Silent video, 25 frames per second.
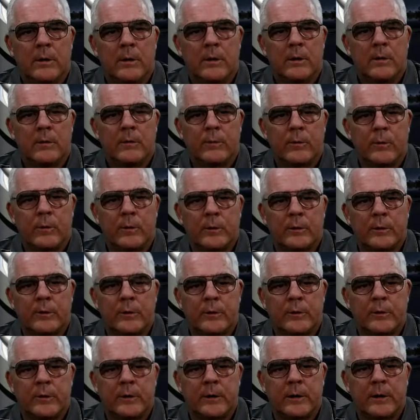
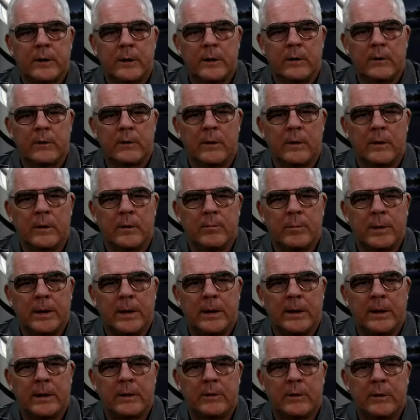Forces the king then
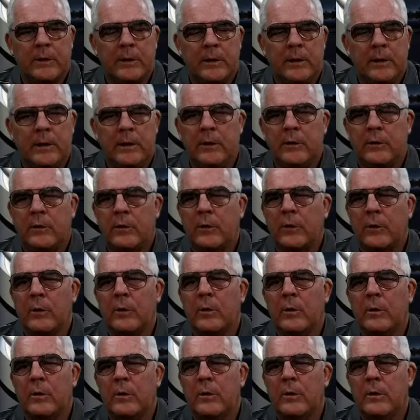back to e2.
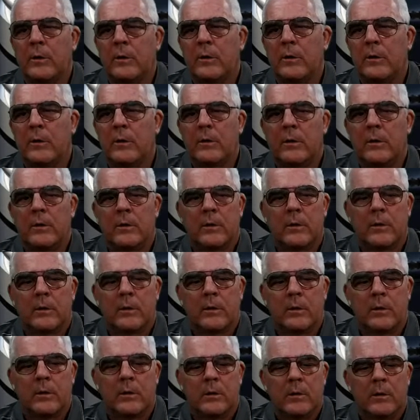
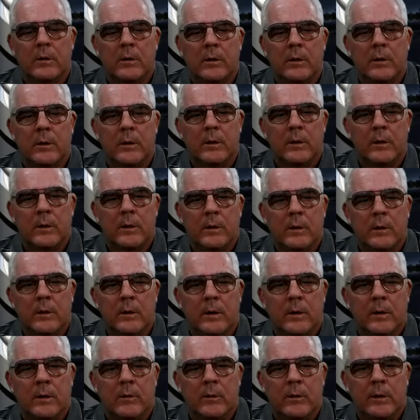
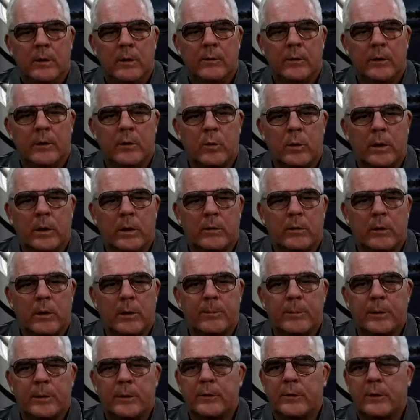And we have a quick
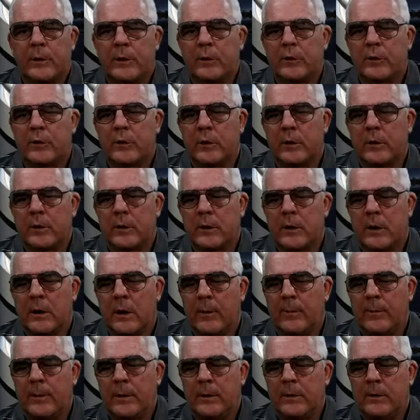repetition, a
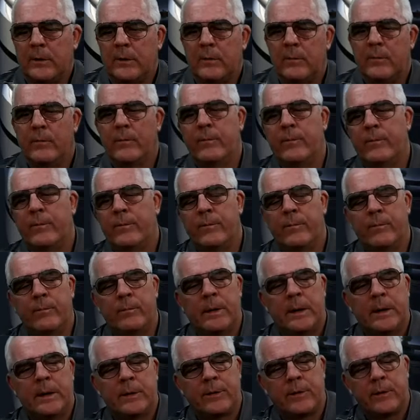common
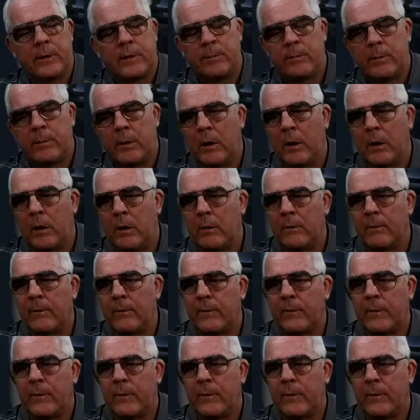method of